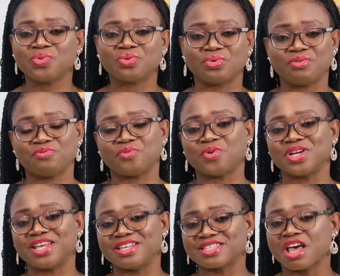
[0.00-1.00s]
3, 4
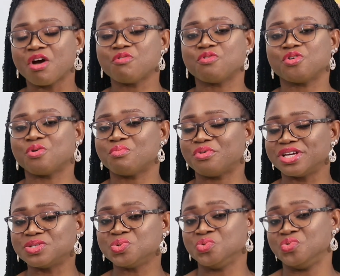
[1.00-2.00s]
days for your
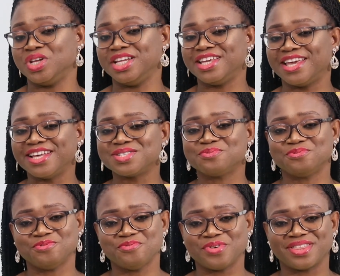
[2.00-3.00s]
breast to really get
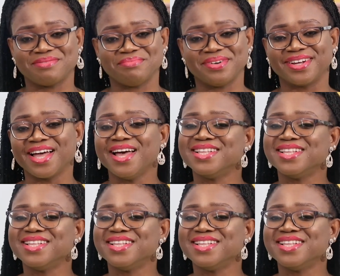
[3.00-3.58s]
full with milk.